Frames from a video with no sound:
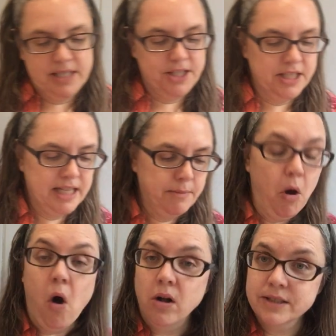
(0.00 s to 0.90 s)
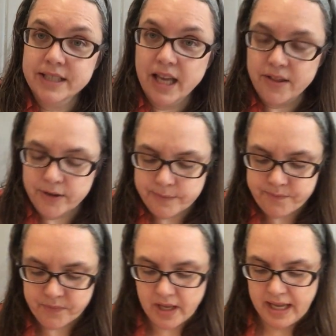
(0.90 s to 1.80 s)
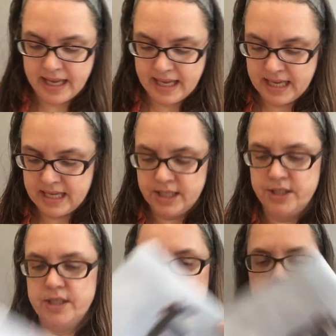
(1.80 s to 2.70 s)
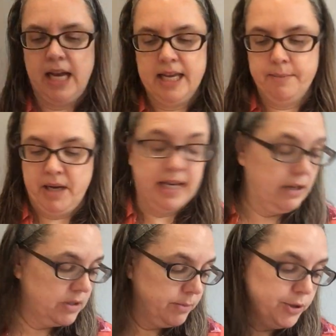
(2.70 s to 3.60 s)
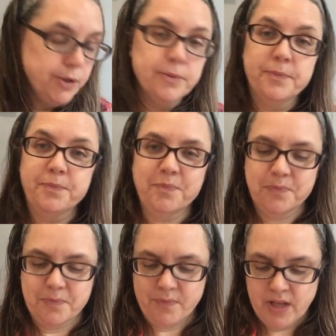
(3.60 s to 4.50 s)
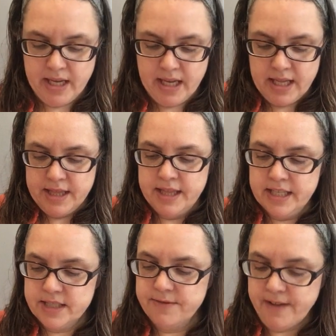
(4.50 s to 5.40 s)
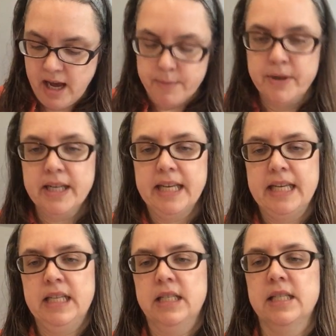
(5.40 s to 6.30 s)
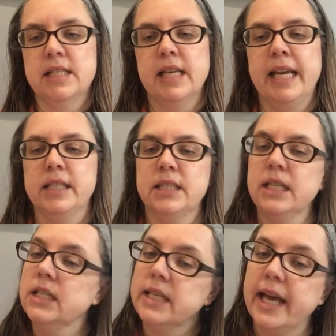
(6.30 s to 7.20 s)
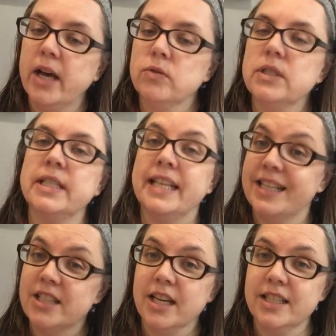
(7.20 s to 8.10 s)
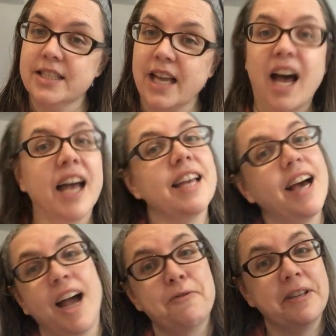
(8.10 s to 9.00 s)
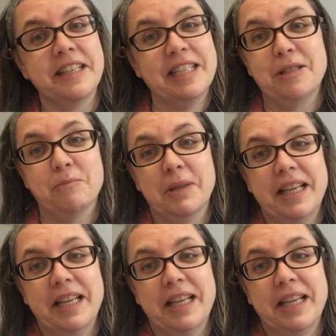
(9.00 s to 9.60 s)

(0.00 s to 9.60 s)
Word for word: stitching them all together and I am on house number two. This fabric is 18 count Nantucket Sky. I really didn't